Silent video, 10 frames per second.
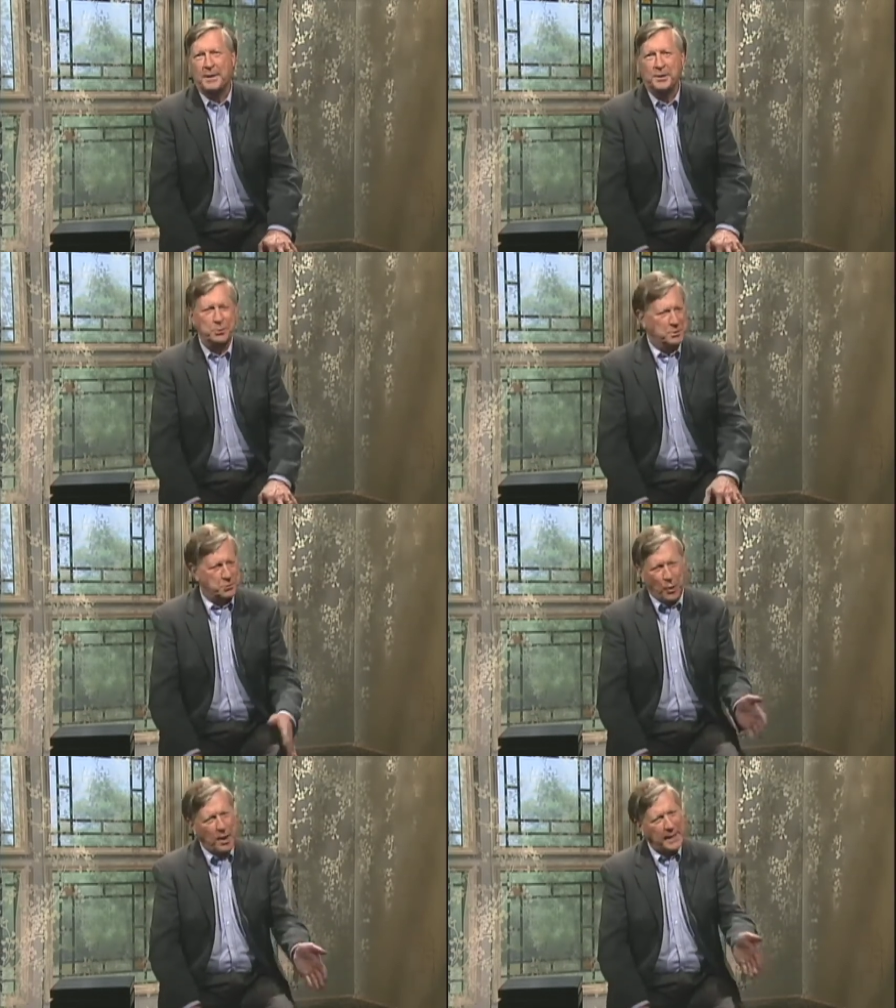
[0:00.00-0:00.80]
who was
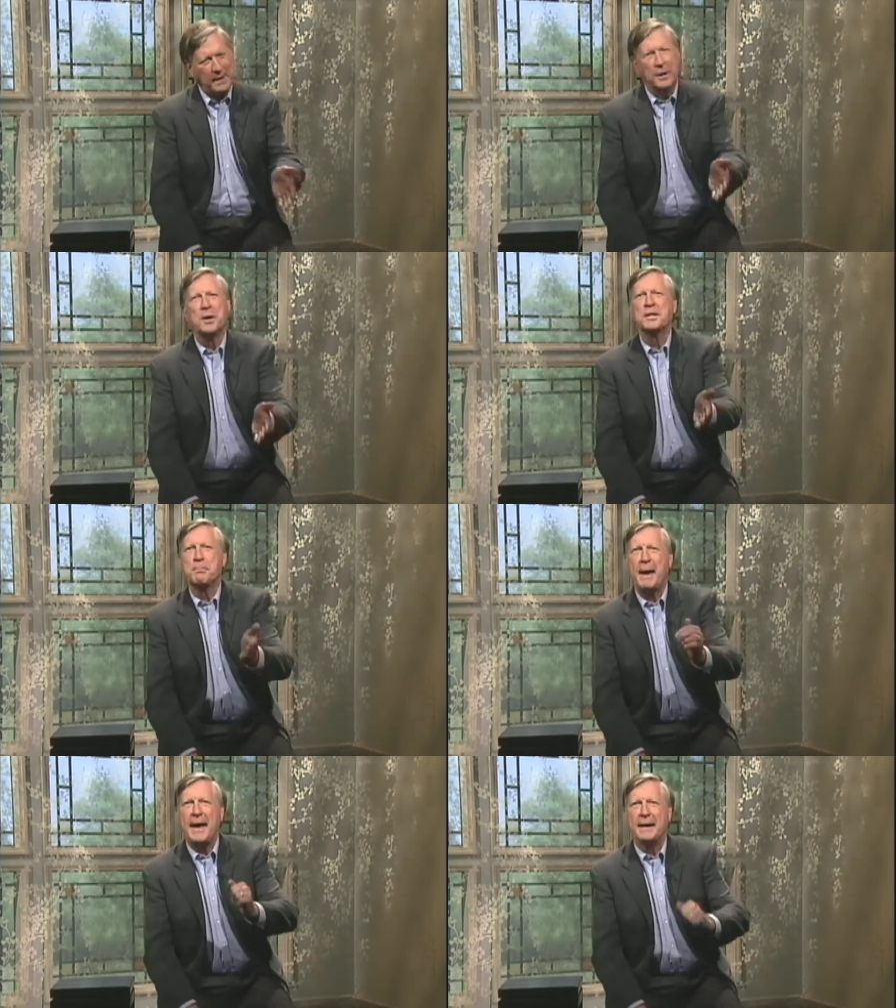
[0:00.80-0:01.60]
walking along the
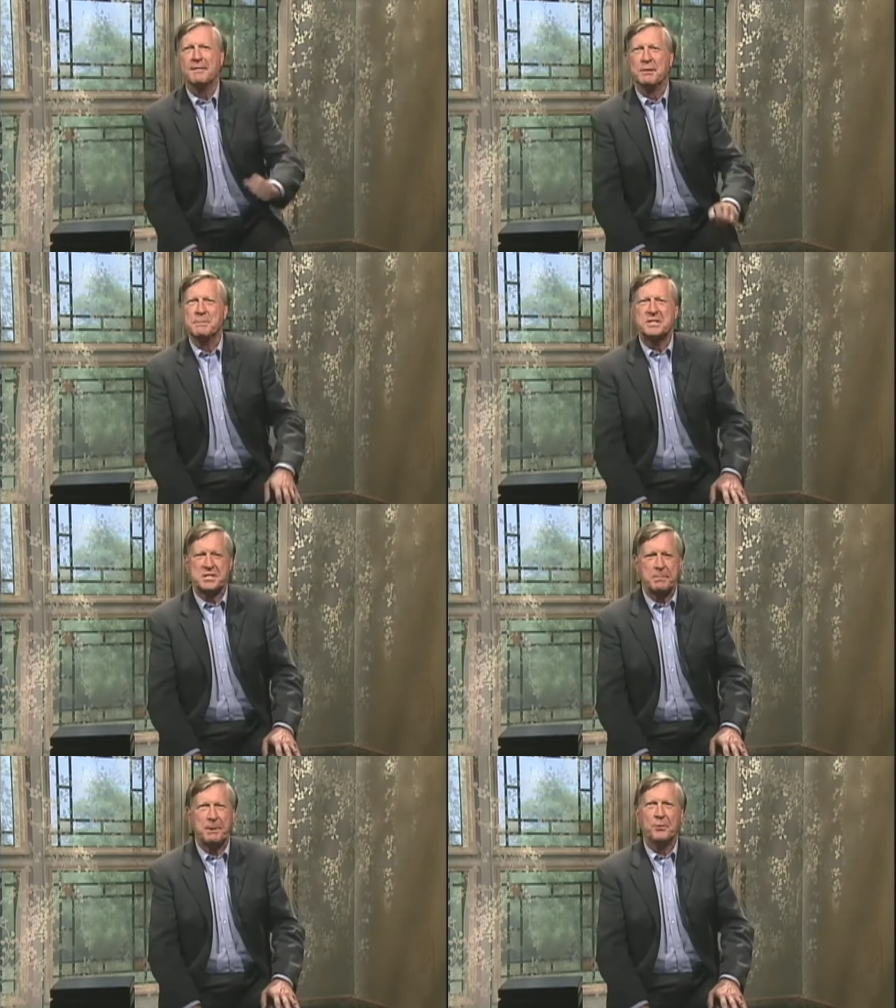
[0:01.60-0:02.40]
bank of the
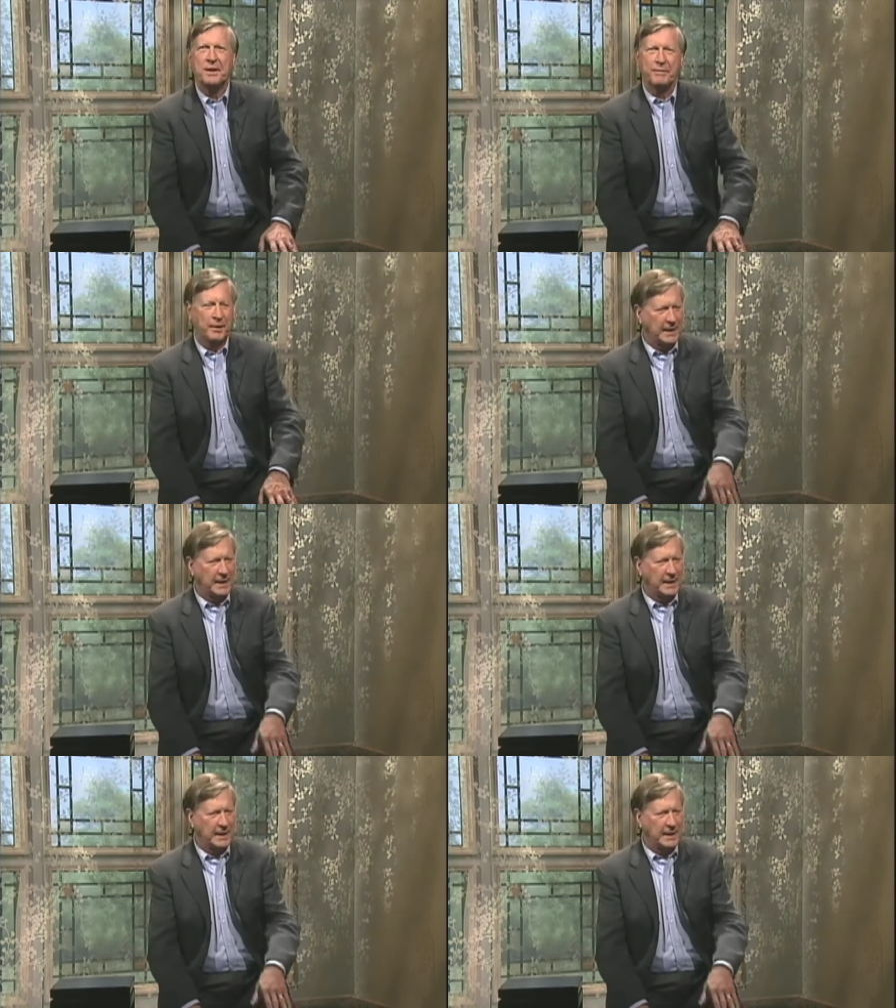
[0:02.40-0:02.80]
Mississippi River,